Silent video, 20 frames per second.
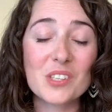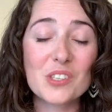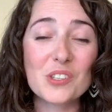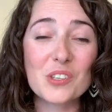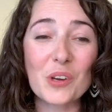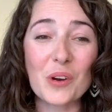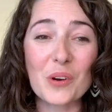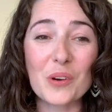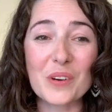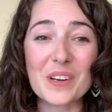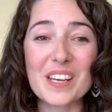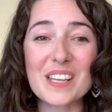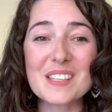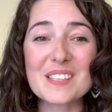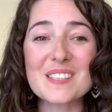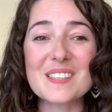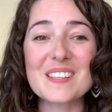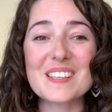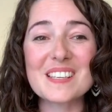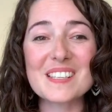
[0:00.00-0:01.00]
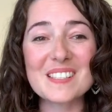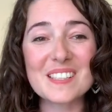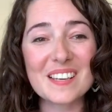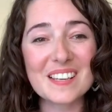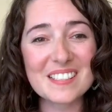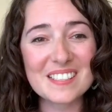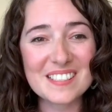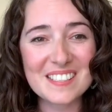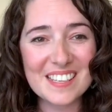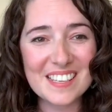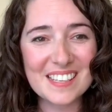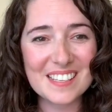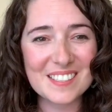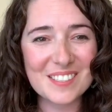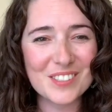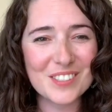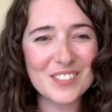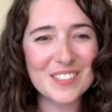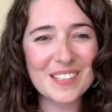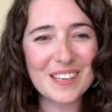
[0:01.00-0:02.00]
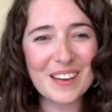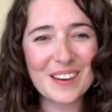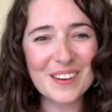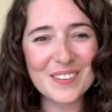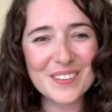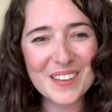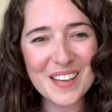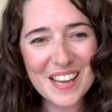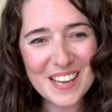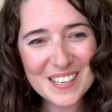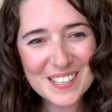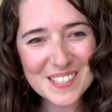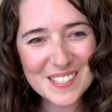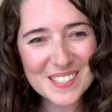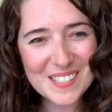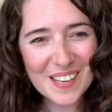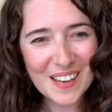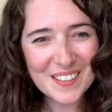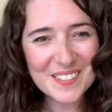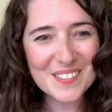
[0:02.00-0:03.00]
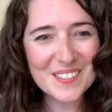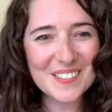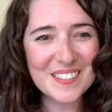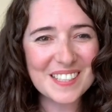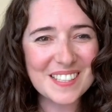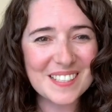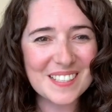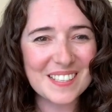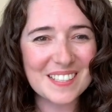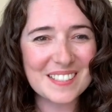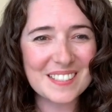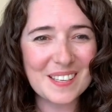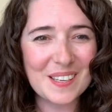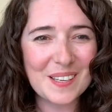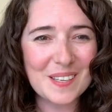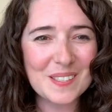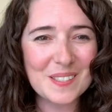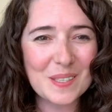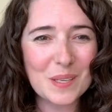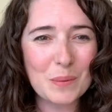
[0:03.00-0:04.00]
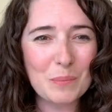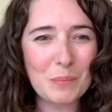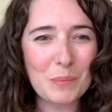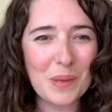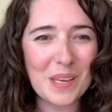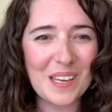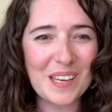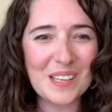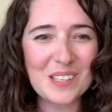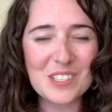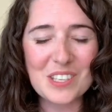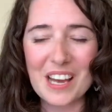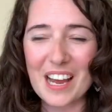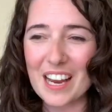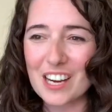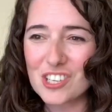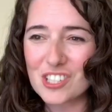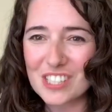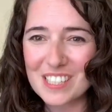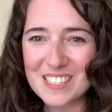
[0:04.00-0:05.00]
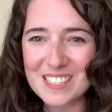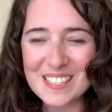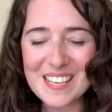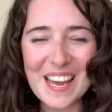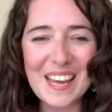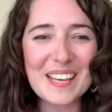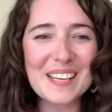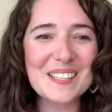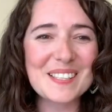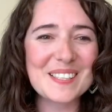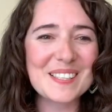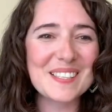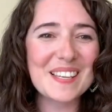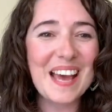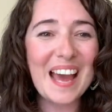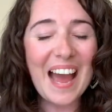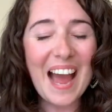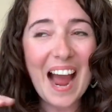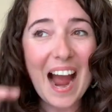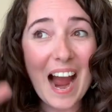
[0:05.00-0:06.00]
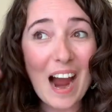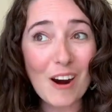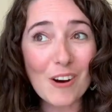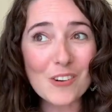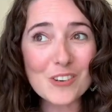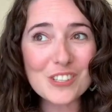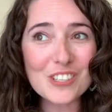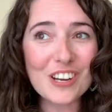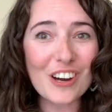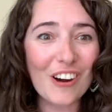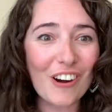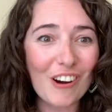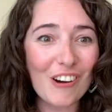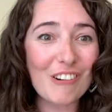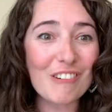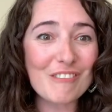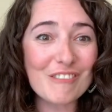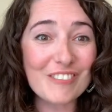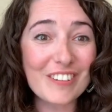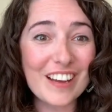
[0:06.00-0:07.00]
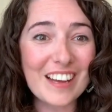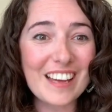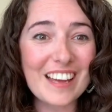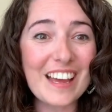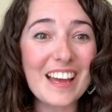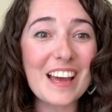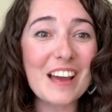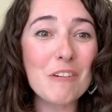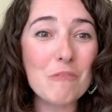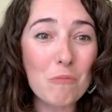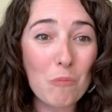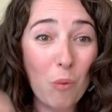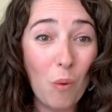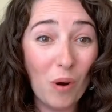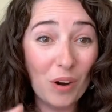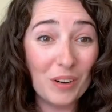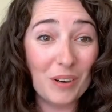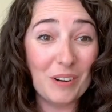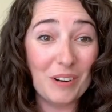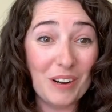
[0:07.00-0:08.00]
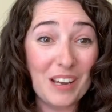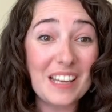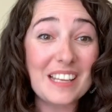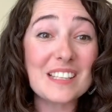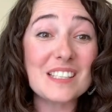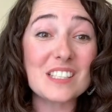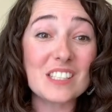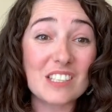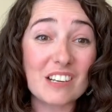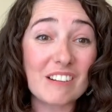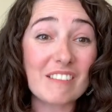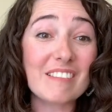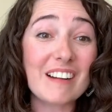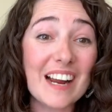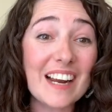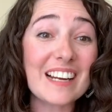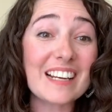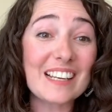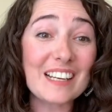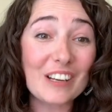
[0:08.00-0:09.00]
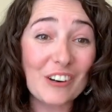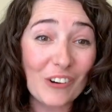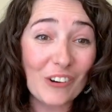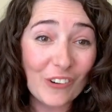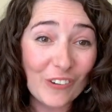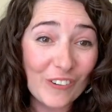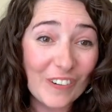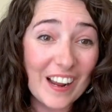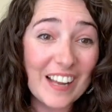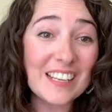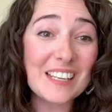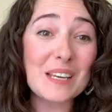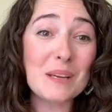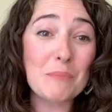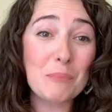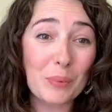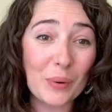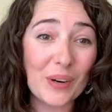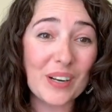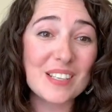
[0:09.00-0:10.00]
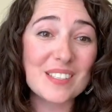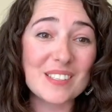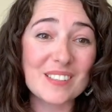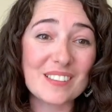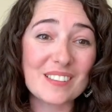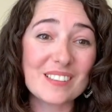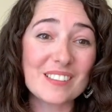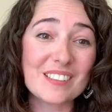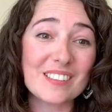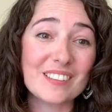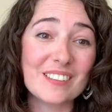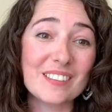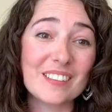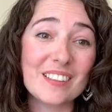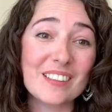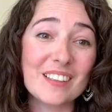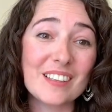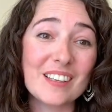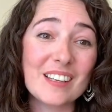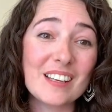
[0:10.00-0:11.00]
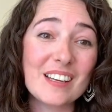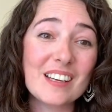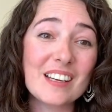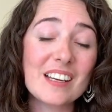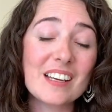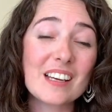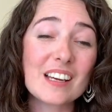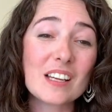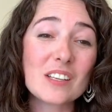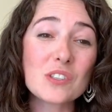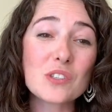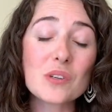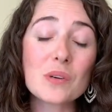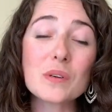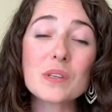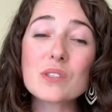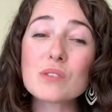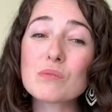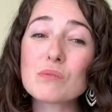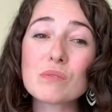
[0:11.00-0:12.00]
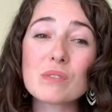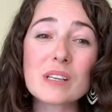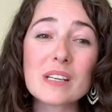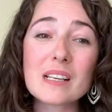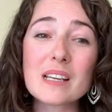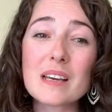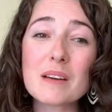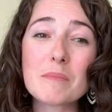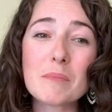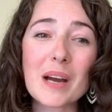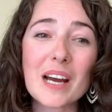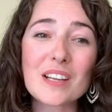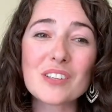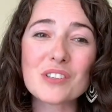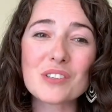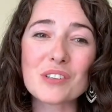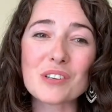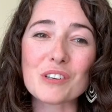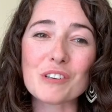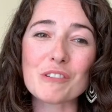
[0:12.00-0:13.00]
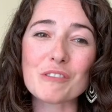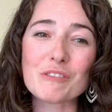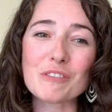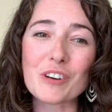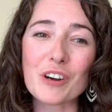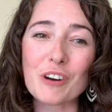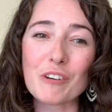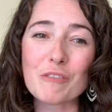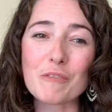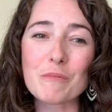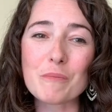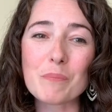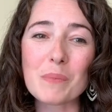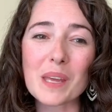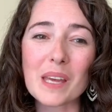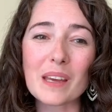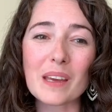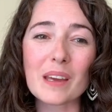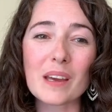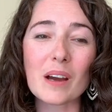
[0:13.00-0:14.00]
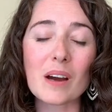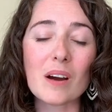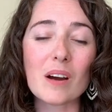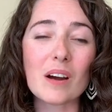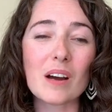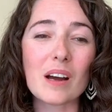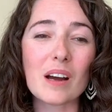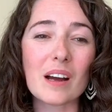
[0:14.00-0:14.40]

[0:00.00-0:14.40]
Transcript: So it's these ideas. You see how subtle these ideas can be to actually take us out of what is directly already present. And so it's really a matter of being,